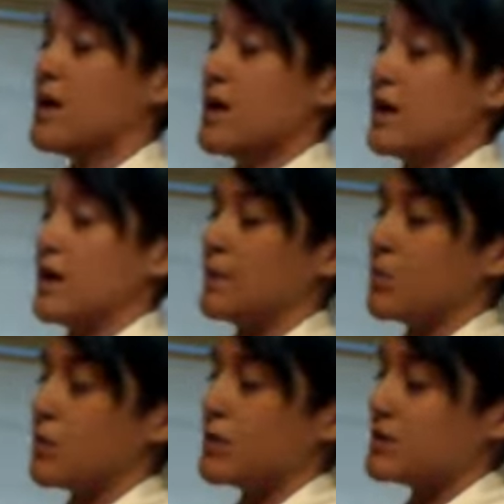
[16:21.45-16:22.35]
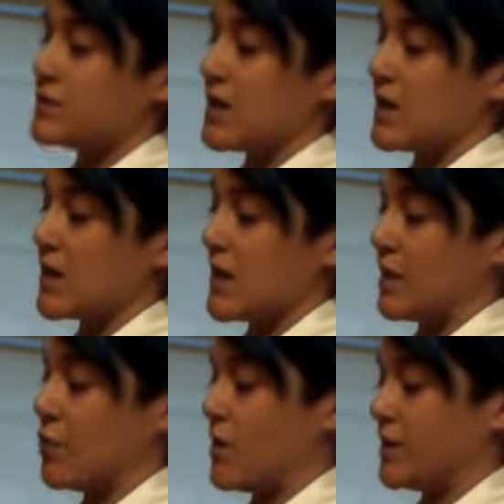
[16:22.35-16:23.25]
and I'm going to take a
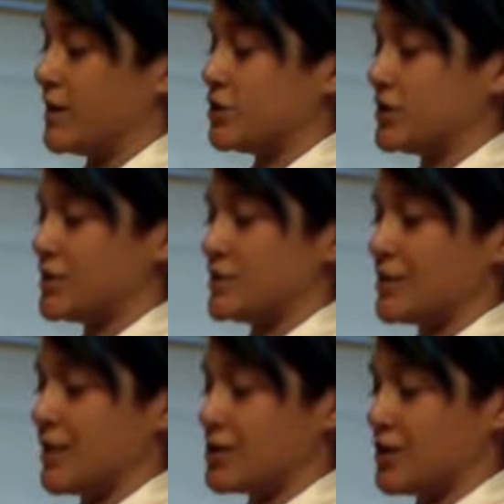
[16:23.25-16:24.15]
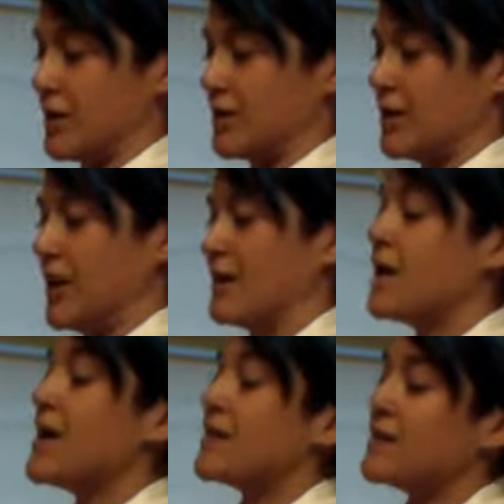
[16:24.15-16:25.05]
1-inch section. And
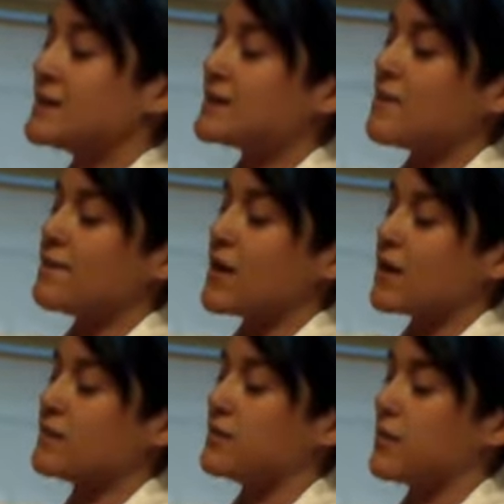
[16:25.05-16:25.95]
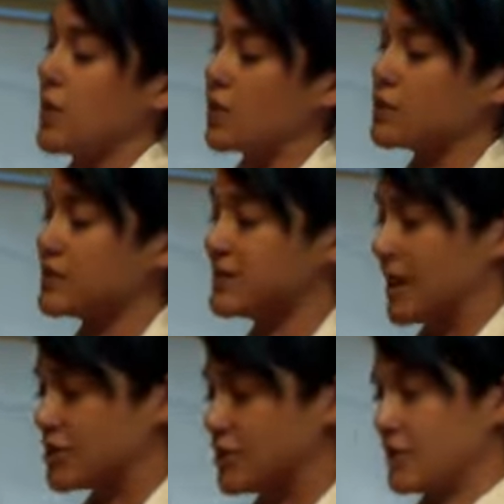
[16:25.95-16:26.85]
this is a very large
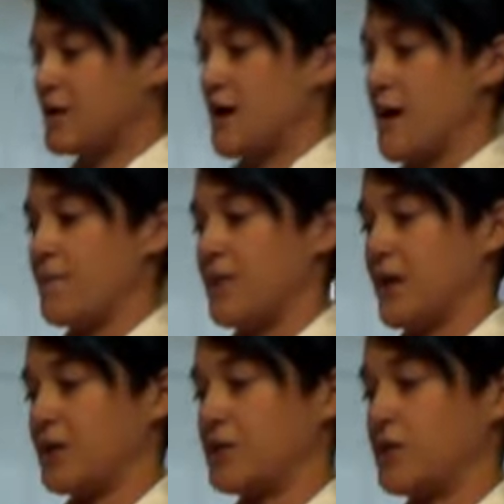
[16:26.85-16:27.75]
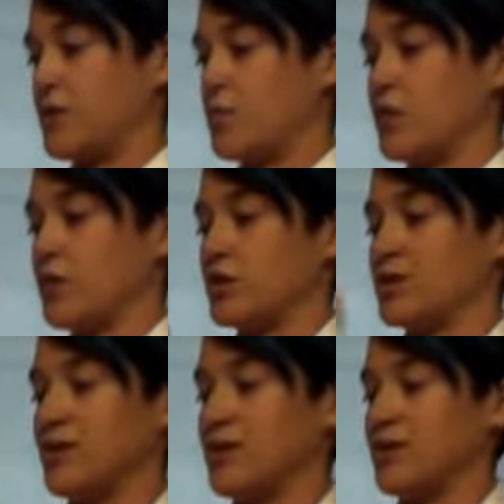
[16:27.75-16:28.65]
section that I took with her
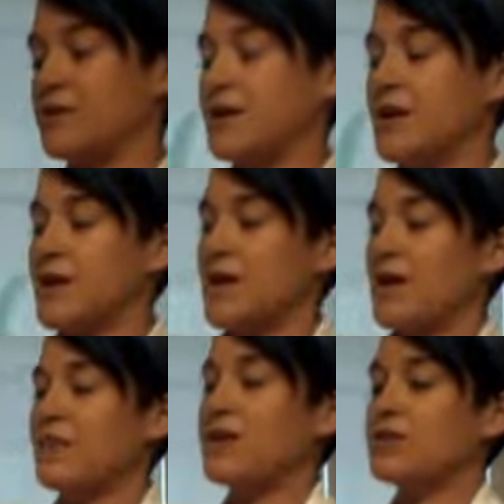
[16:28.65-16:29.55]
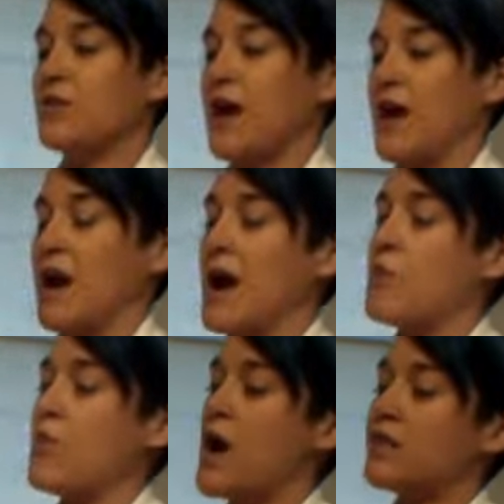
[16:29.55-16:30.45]
set, and that's okay. I
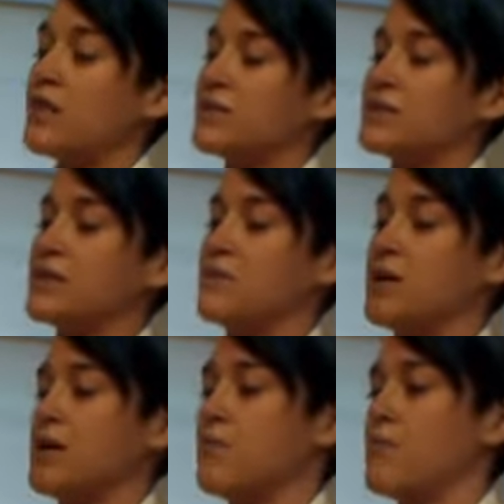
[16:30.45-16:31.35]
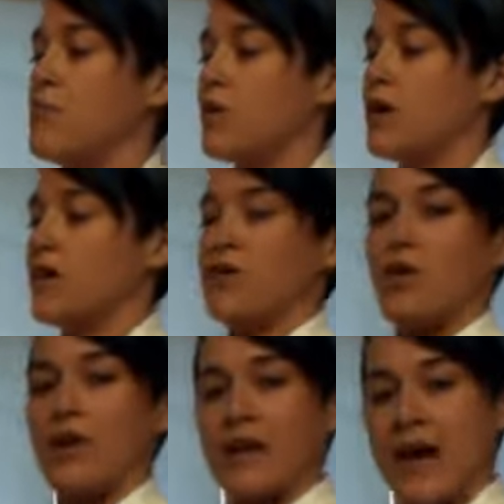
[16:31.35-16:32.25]
want this to be more of an
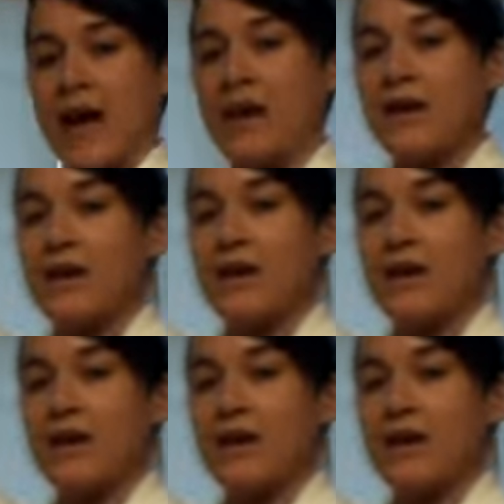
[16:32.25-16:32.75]
organic